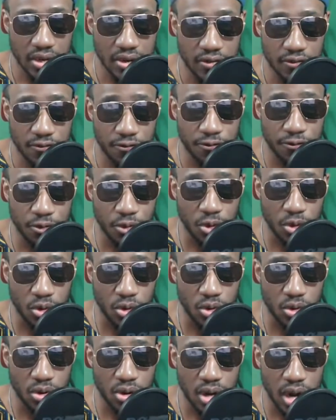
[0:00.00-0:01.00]

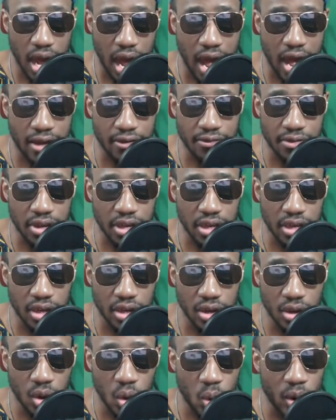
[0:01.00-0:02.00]
for having
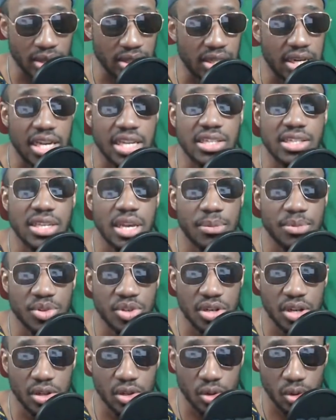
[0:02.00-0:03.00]
quite an
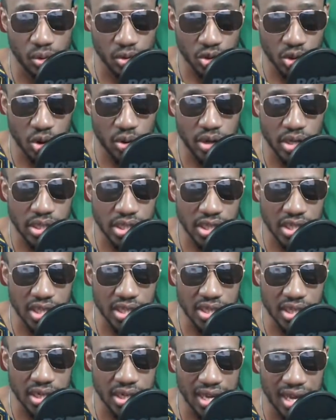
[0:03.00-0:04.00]
exceptional goal-scoring
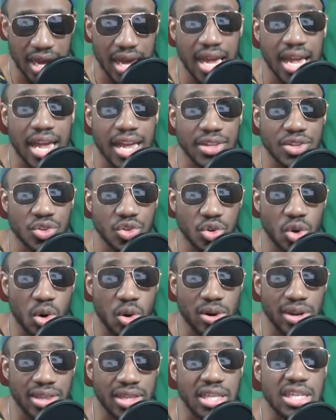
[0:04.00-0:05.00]
season and
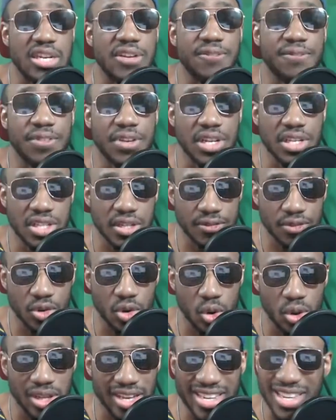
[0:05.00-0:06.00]
scoring the definitive
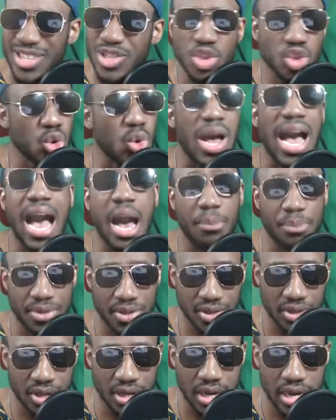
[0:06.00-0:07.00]
goal. It is so
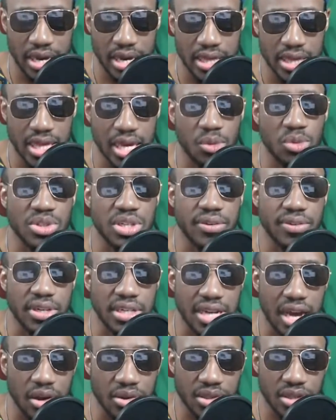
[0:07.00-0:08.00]
apt that was
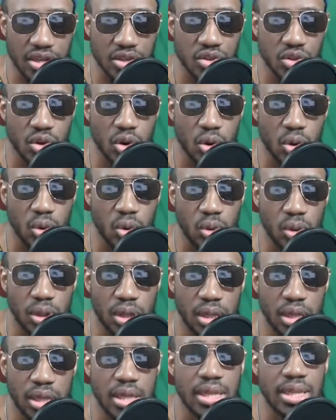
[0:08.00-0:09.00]
Lewandowski's goal
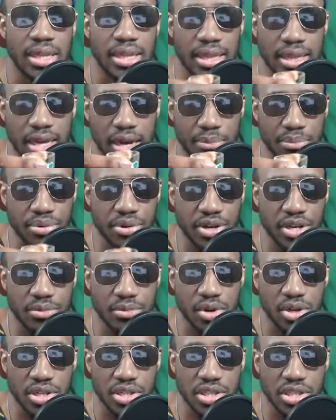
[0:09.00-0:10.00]
that pretty
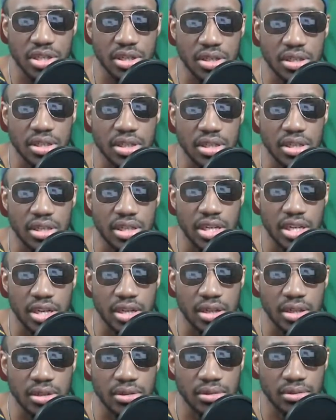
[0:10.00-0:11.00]
much sealed the
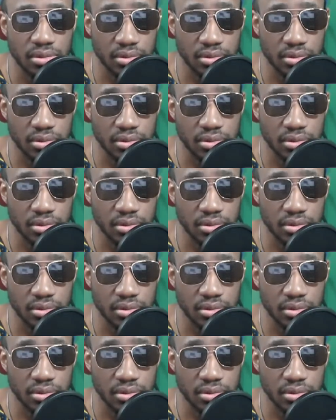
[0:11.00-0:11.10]
deal.